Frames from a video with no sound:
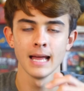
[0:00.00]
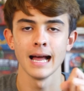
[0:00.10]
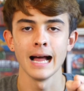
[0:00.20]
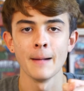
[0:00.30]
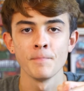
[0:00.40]

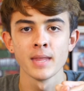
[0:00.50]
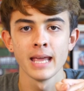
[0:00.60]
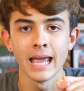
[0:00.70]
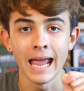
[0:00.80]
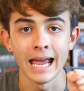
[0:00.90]
Um,
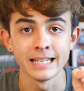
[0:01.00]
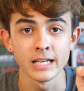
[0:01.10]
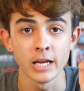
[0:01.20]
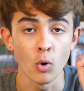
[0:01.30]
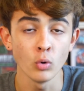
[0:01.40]
and
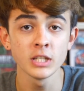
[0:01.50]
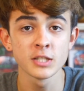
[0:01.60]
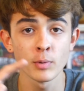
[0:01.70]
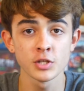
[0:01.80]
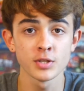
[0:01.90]
it only
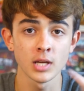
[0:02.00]
switches